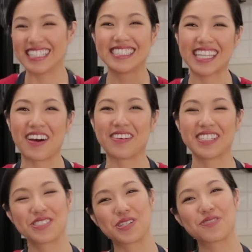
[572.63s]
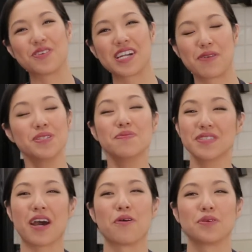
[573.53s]
And jaew is short for nam tim
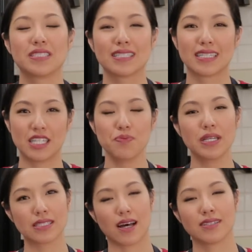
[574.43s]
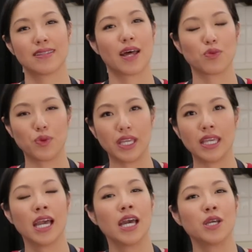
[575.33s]
jaew, which is the dipping sauce that we